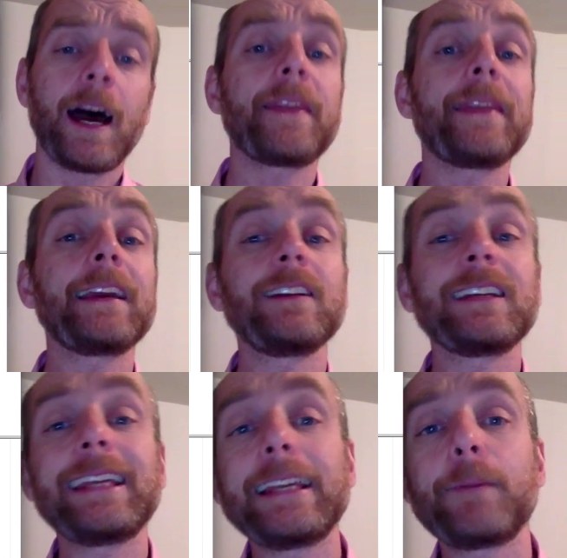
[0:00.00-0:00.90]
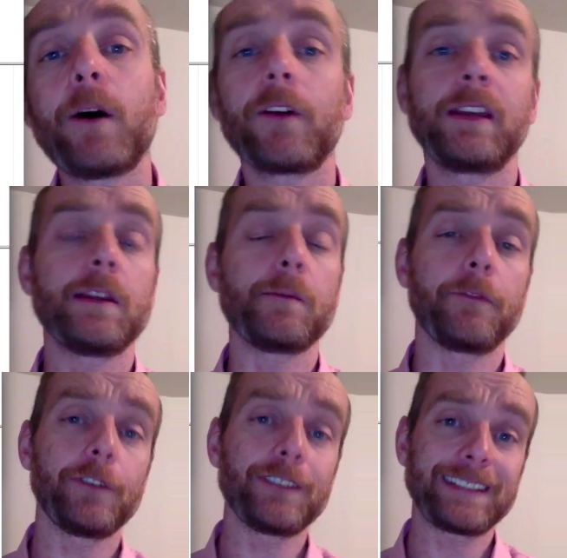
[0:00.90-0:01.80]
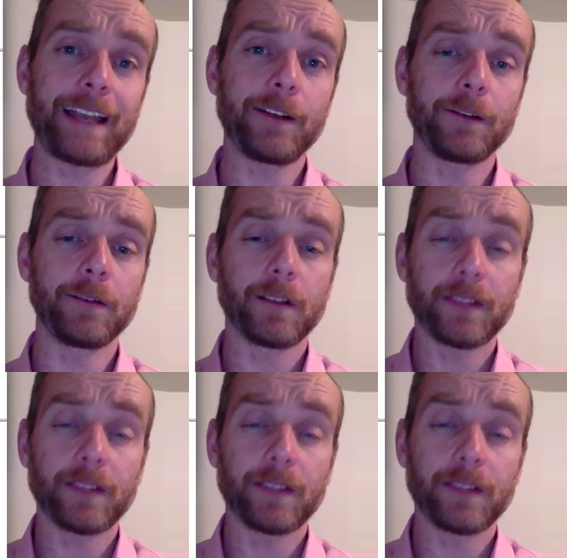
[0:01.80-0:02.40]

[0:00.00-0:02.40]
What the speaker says: And then they're going to keep asking them for a sale.